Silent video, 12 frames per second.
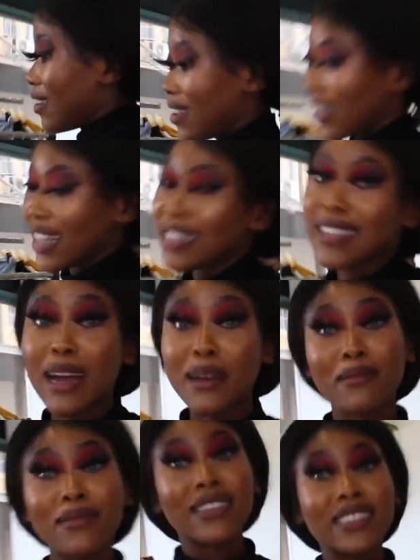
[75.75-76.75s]
I feel like your
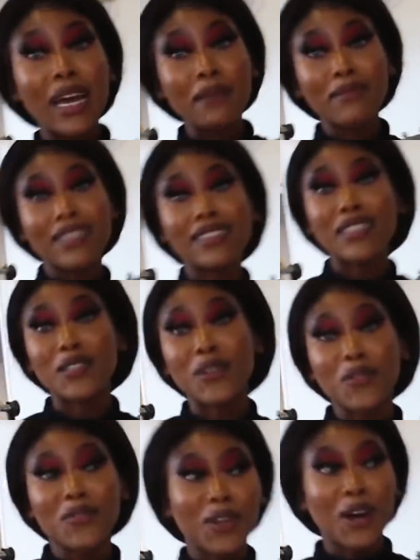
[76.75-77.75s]
time, cameraman. Time, this is
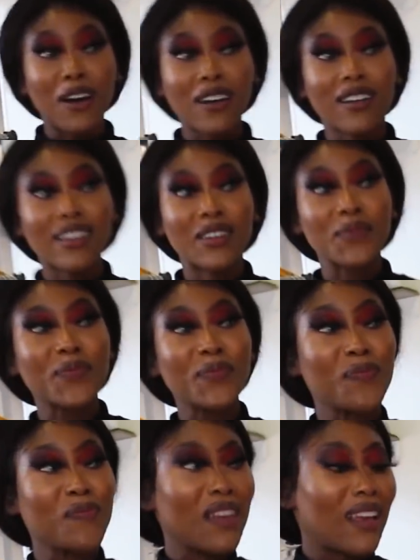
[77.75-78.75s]
your vlog.
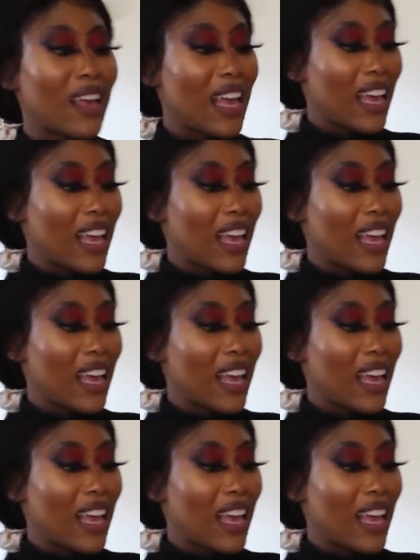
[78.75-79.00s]
Exactly.